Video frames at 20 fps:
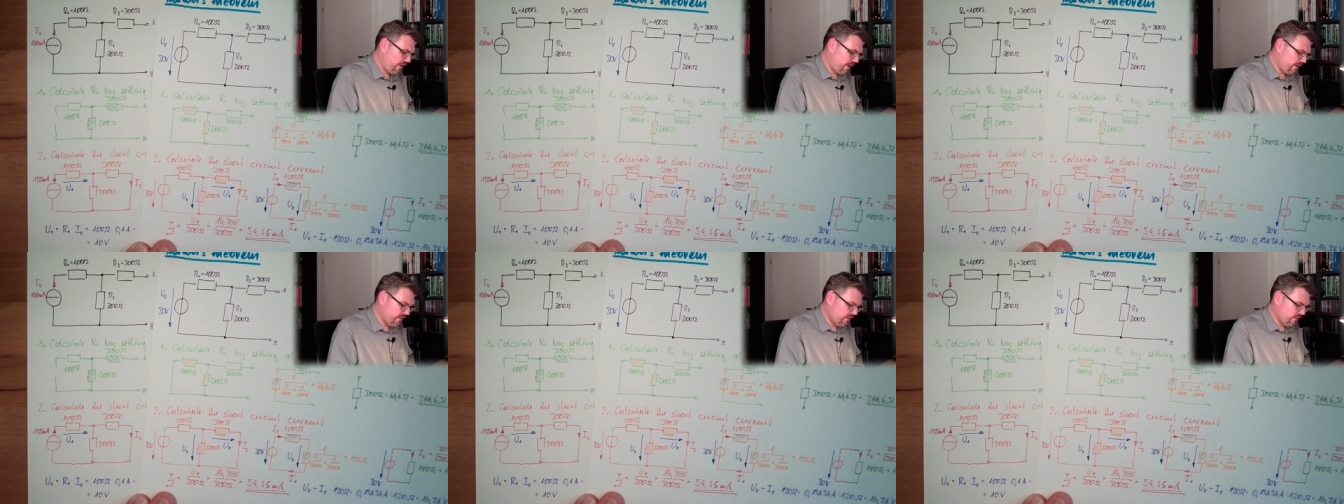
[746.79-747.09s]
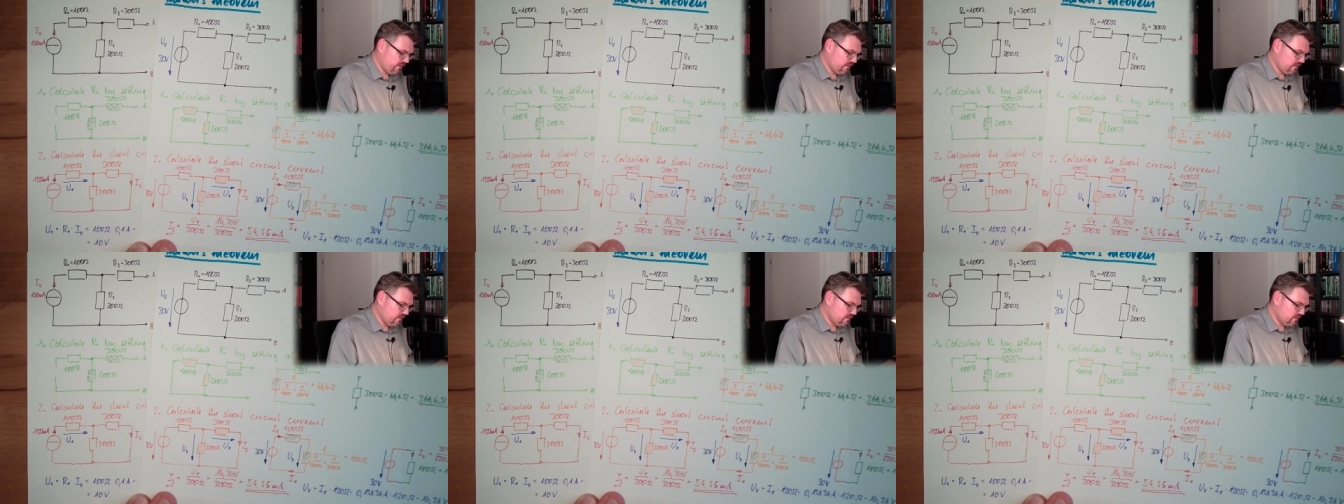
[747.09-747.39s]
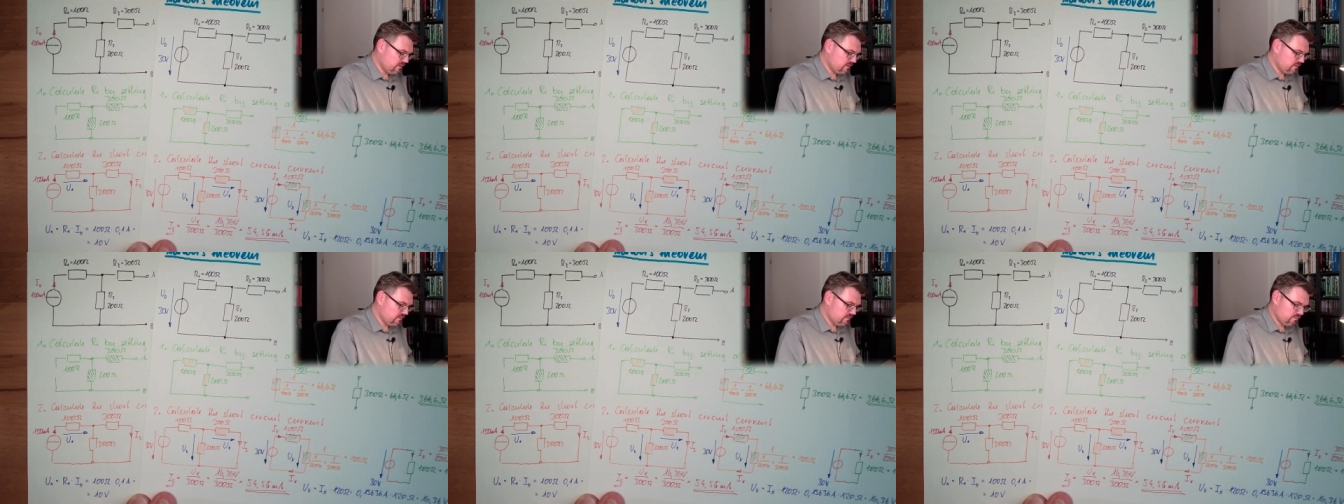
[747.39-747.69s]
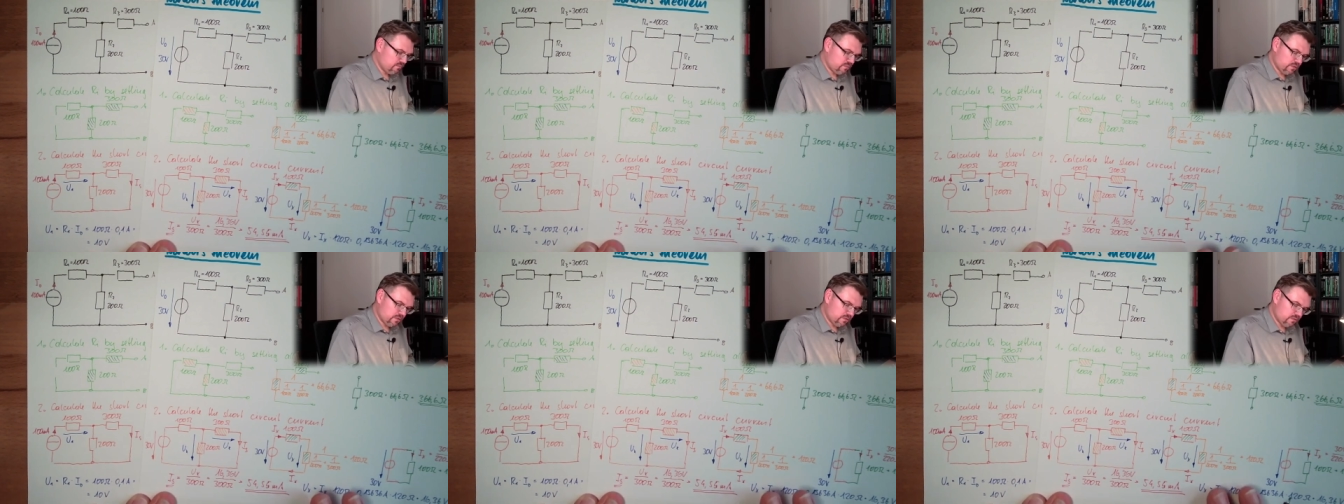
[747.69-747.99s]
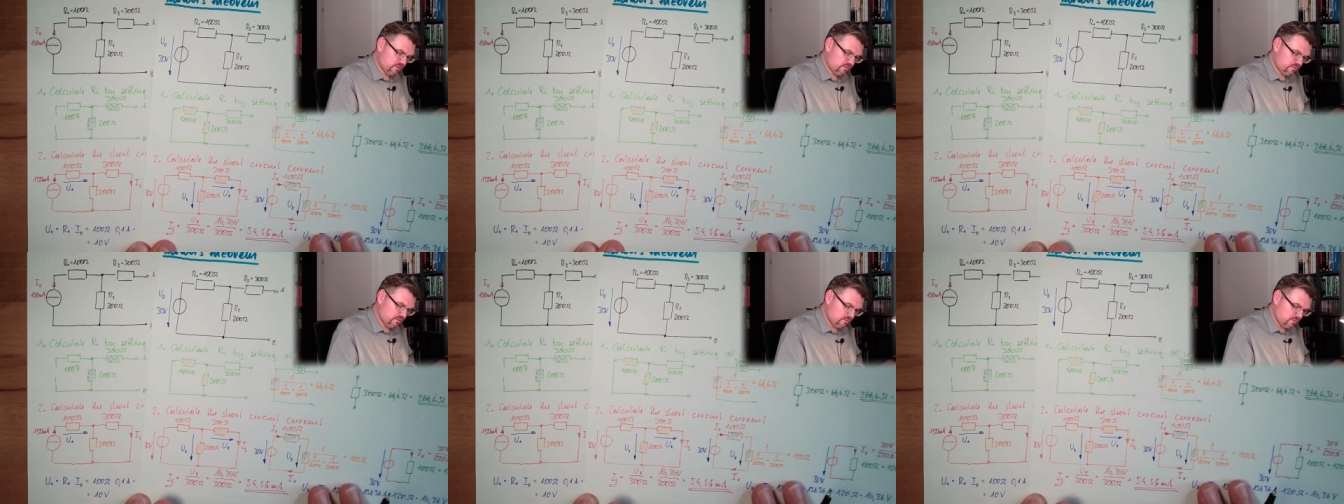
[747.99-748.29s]
I did this, but
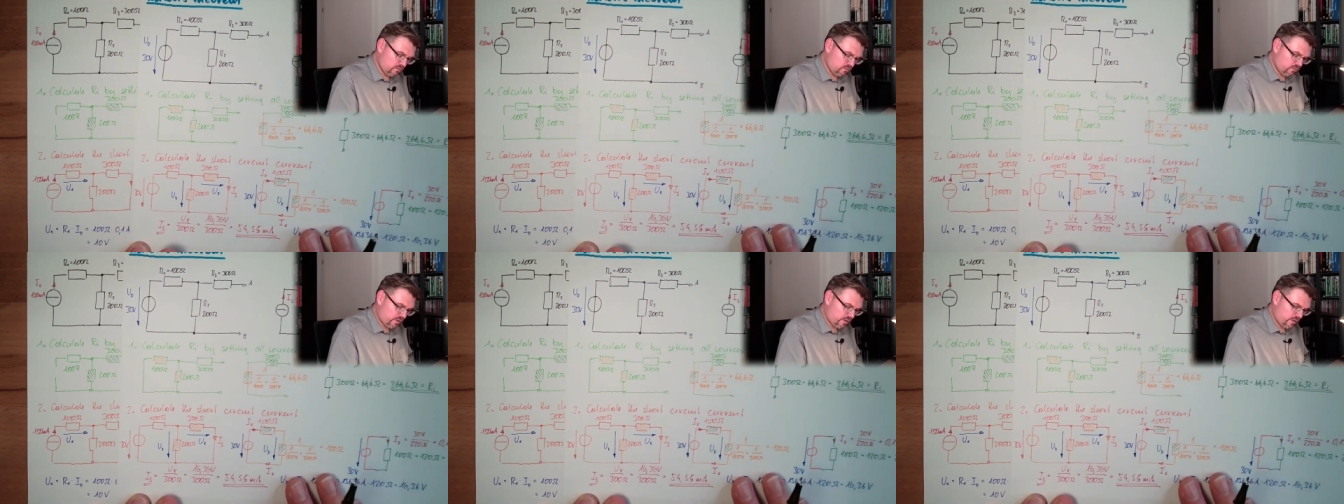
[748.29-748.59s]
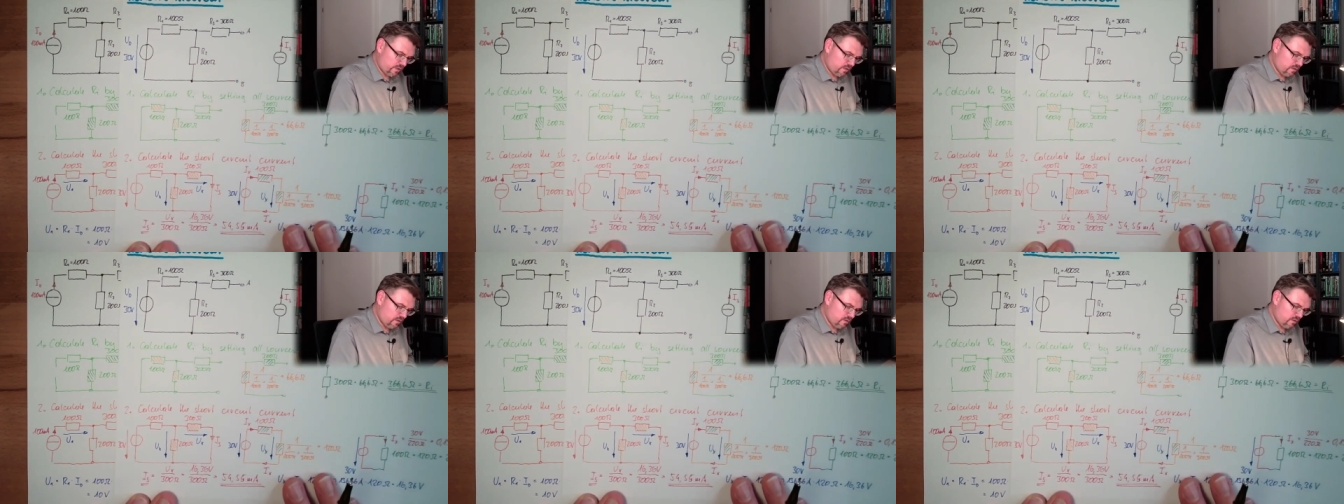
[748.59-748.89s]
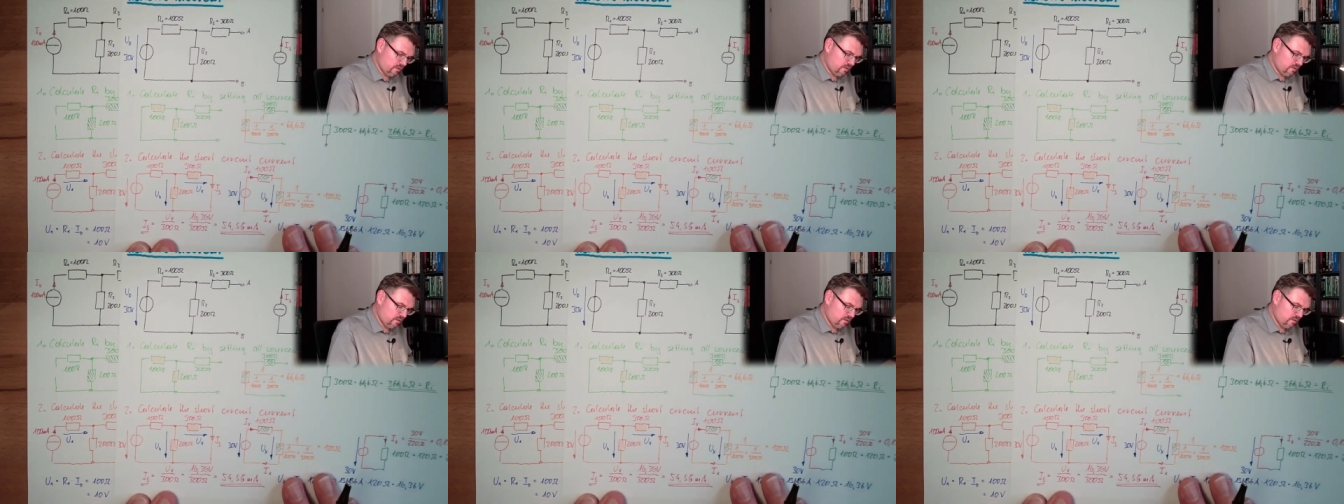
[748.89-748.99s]
okay